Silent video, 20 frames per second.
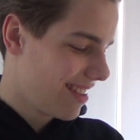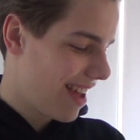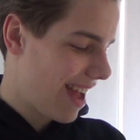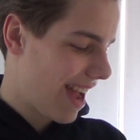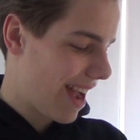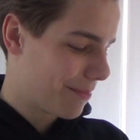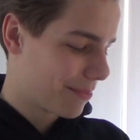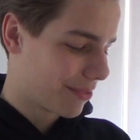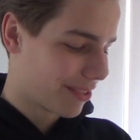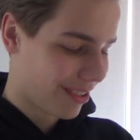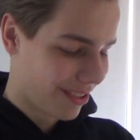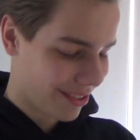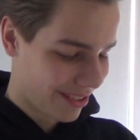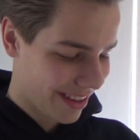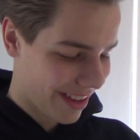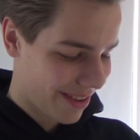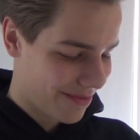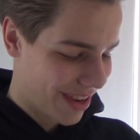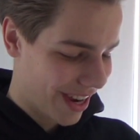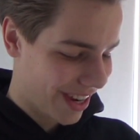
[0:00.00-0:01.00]

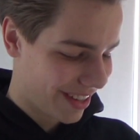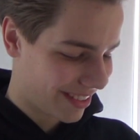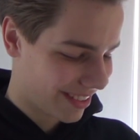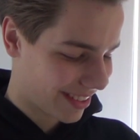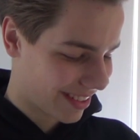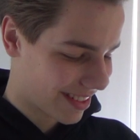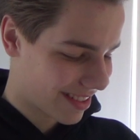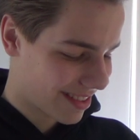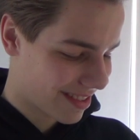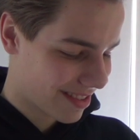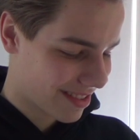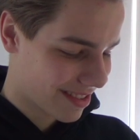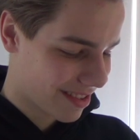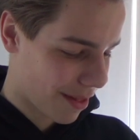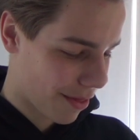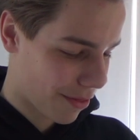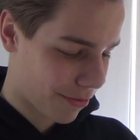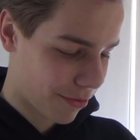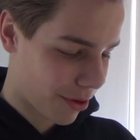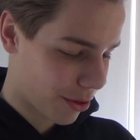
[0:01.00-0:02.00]
Absolutely amazing.
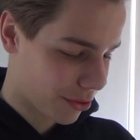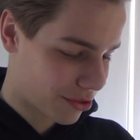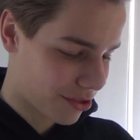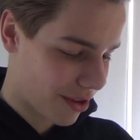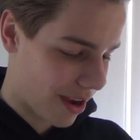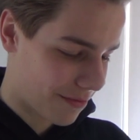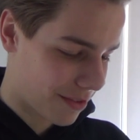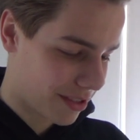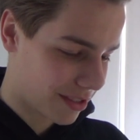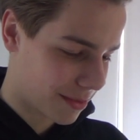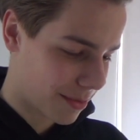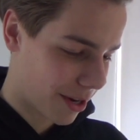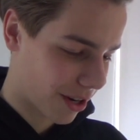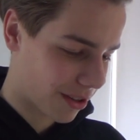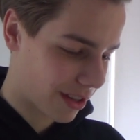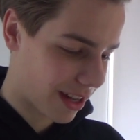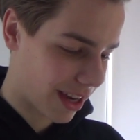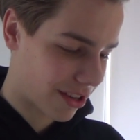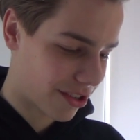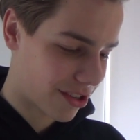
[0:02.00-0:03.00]
Thrilled to have this in my
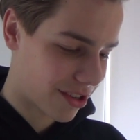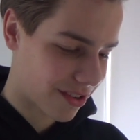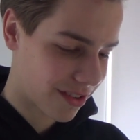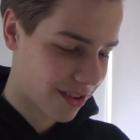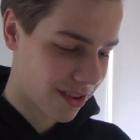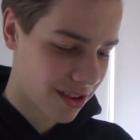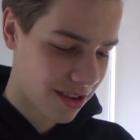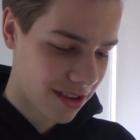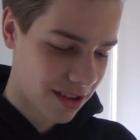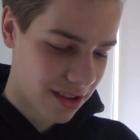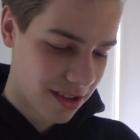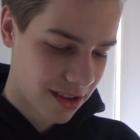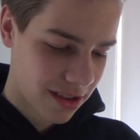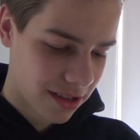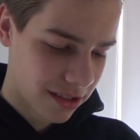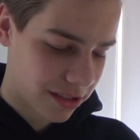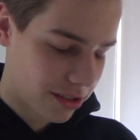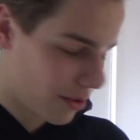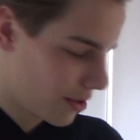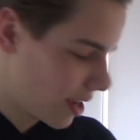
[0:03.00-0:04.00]
collection. So